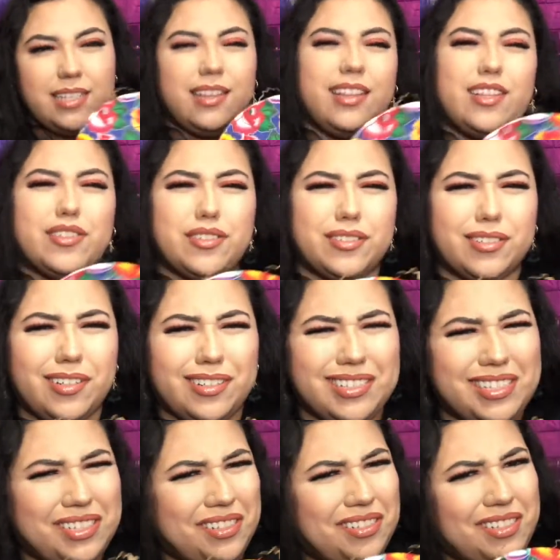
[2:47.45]
I think these are called
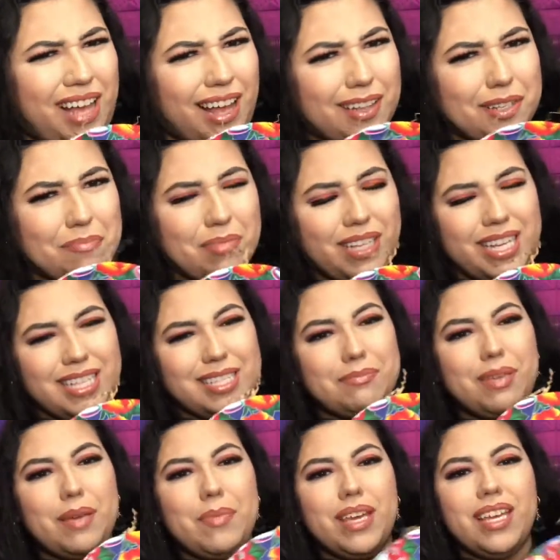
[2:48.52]
salad plates
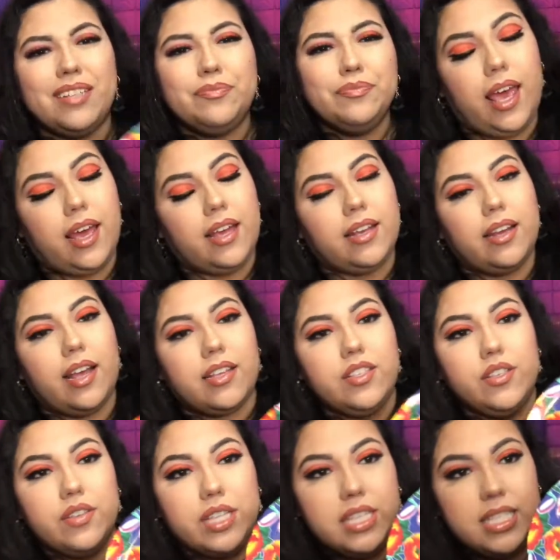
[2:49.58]
maybe. And as
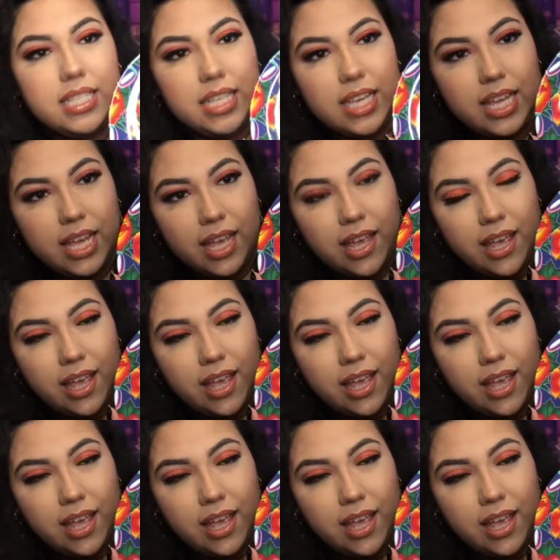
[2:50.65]
you can see,